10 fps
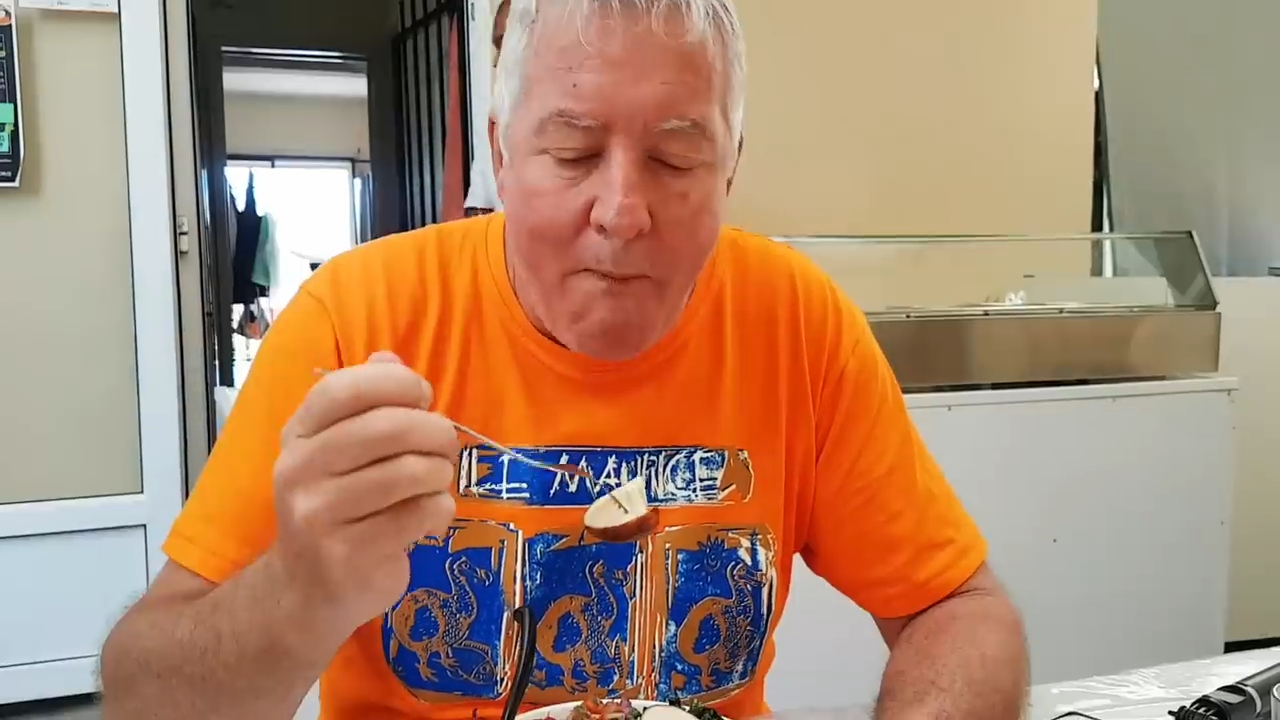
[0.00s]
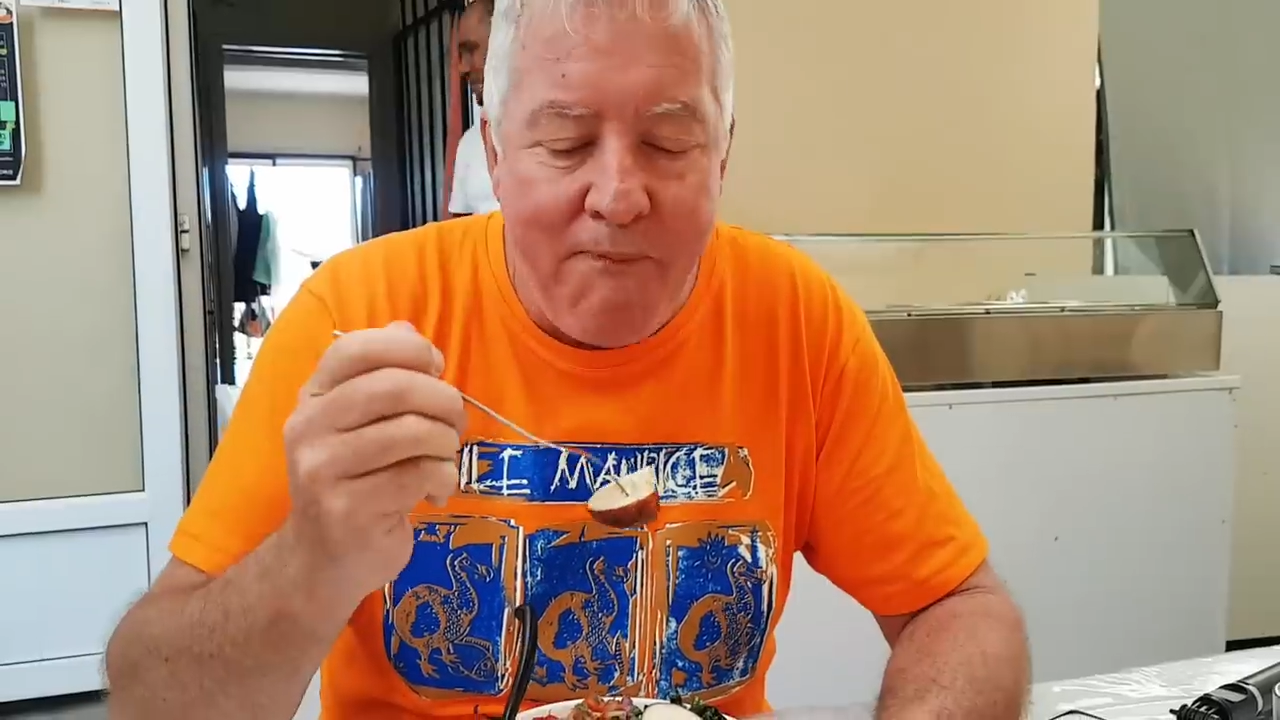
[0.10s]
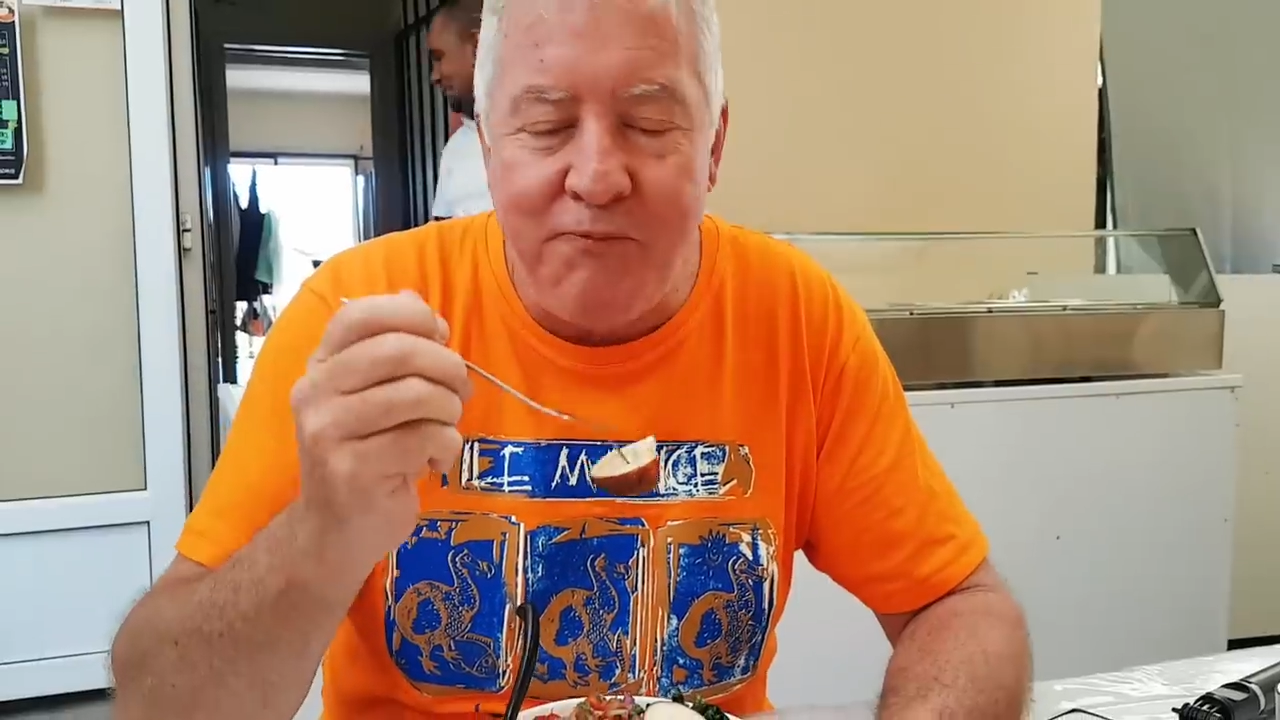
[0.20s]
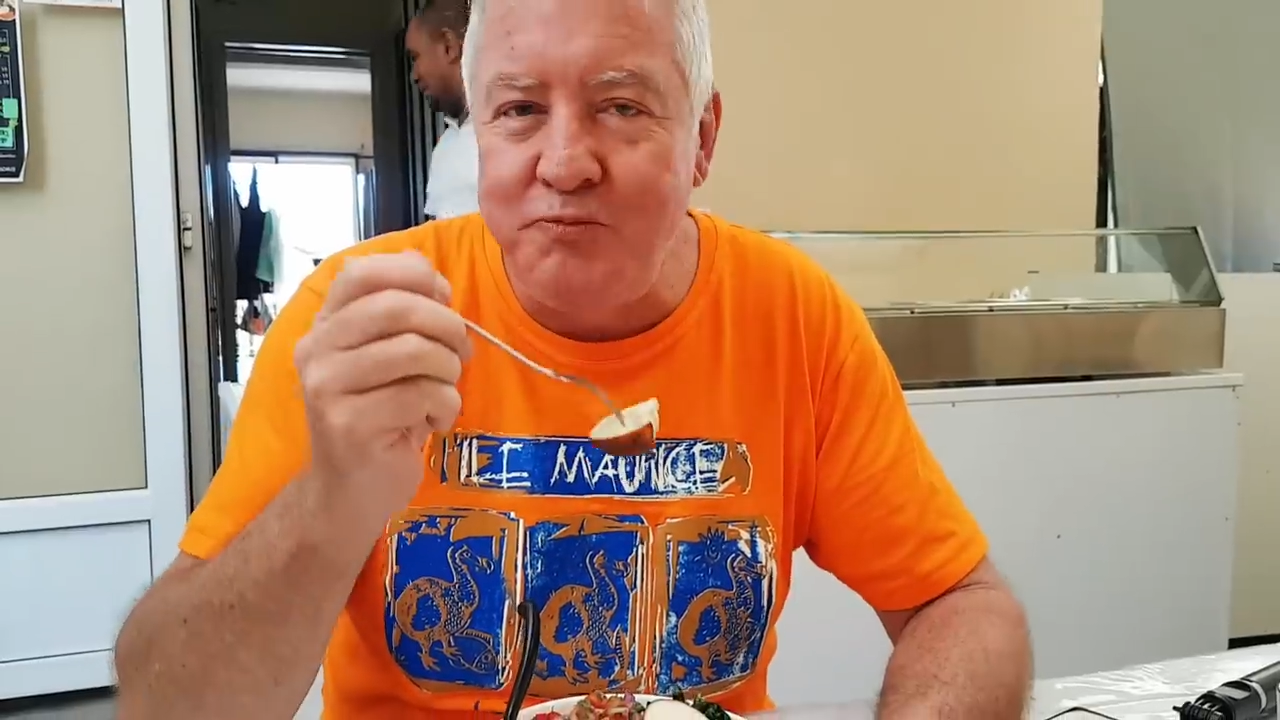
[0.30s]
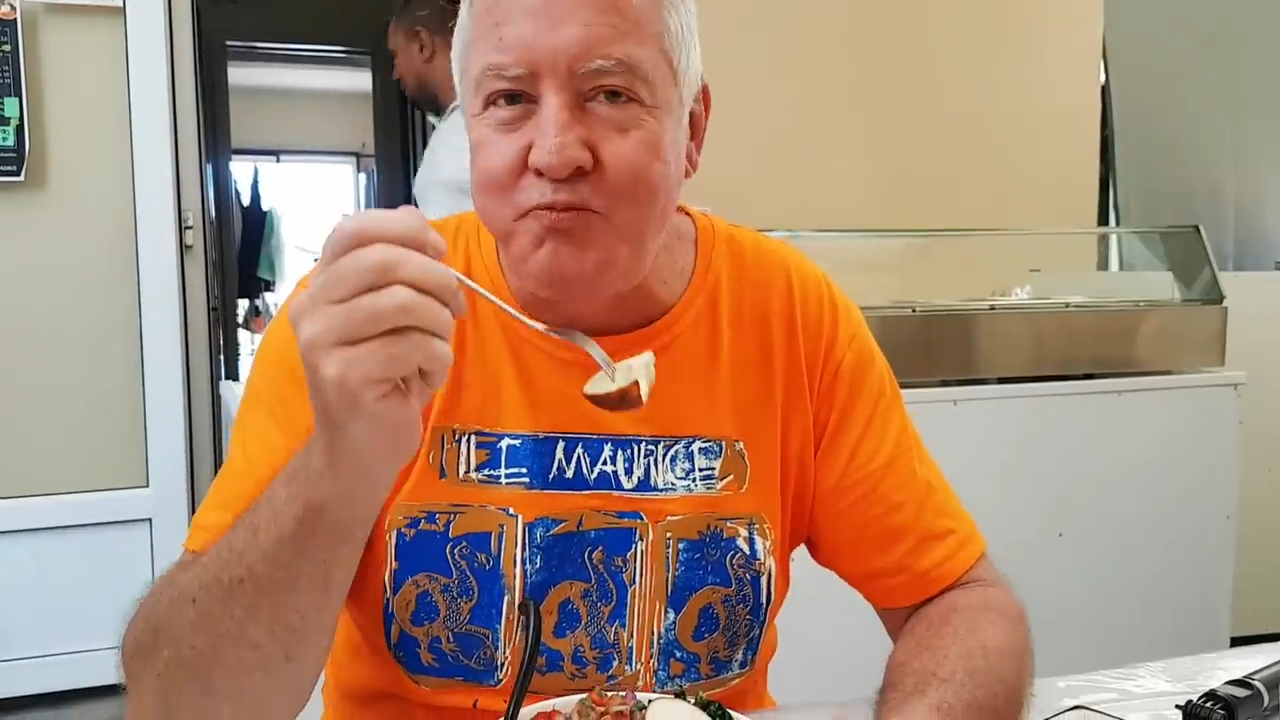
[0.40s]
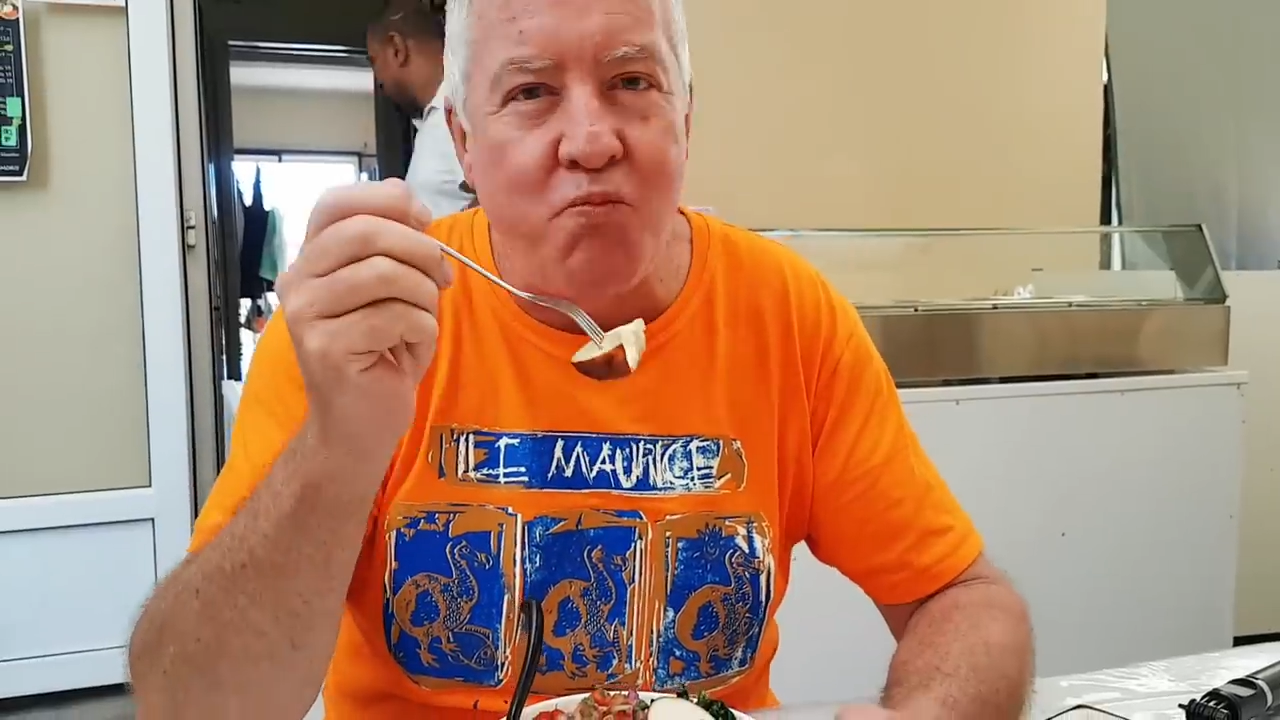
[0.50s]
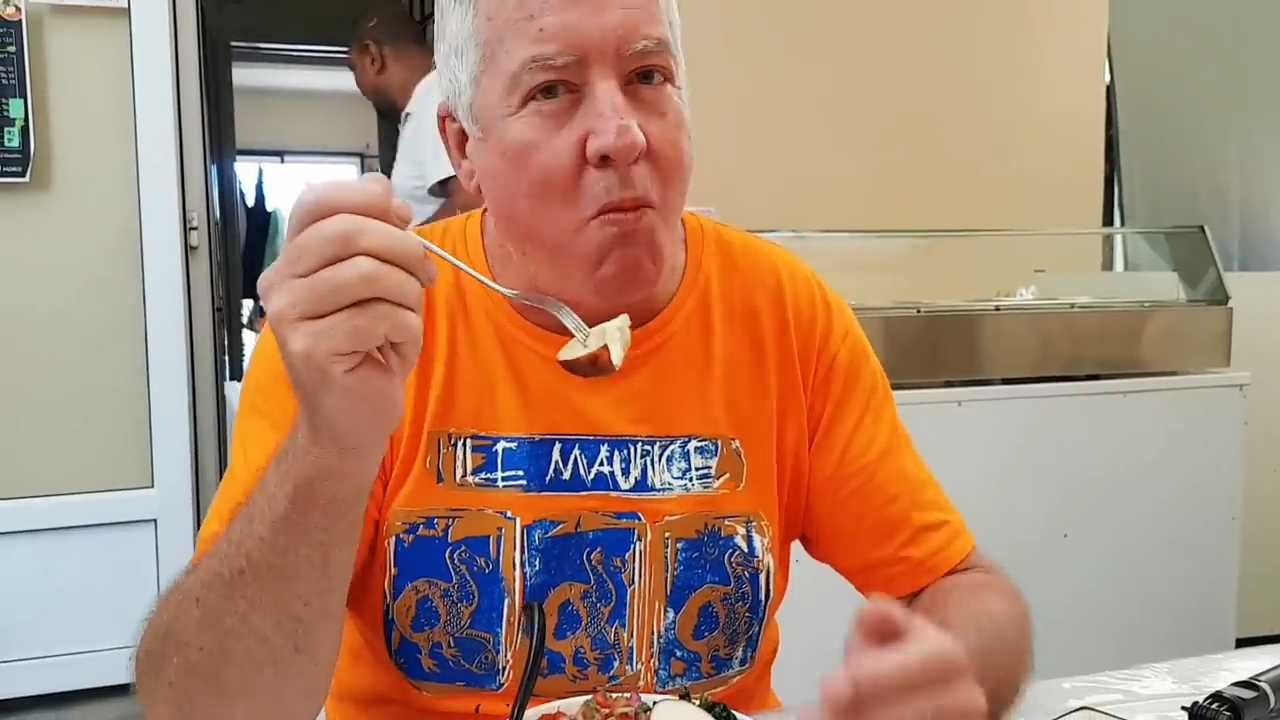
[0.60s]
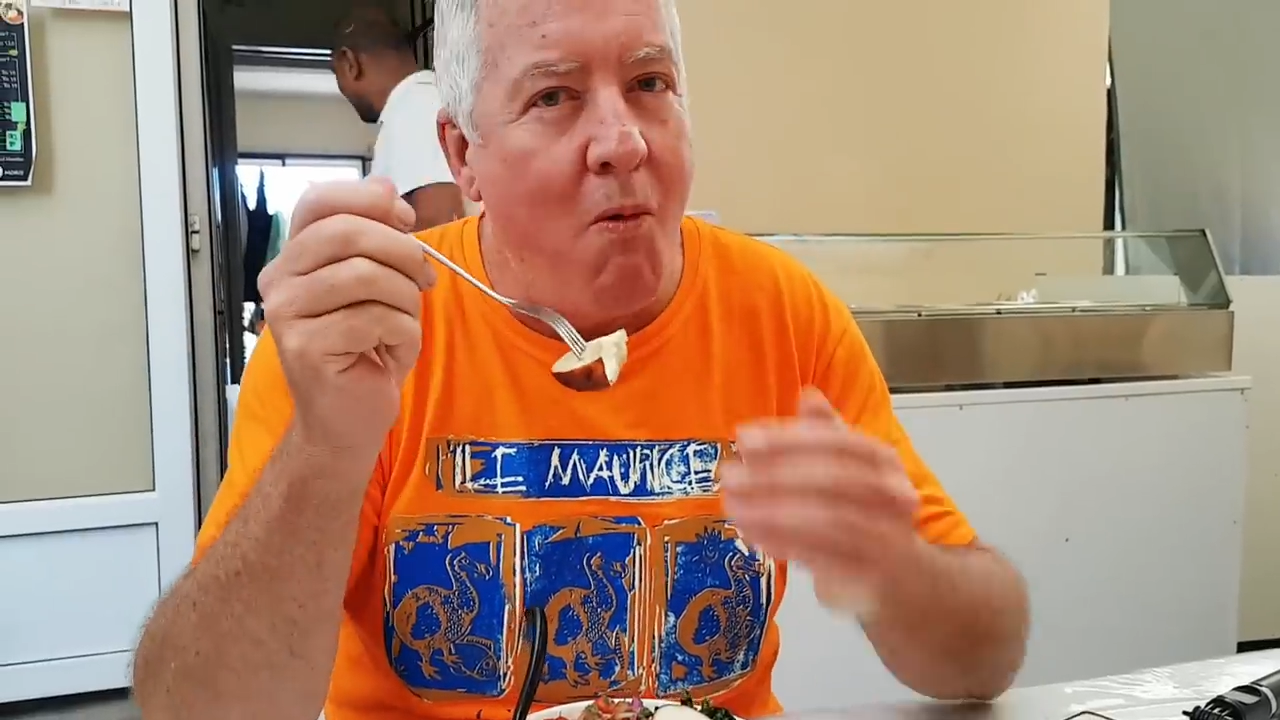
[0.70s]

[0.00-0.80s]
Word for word: Mm.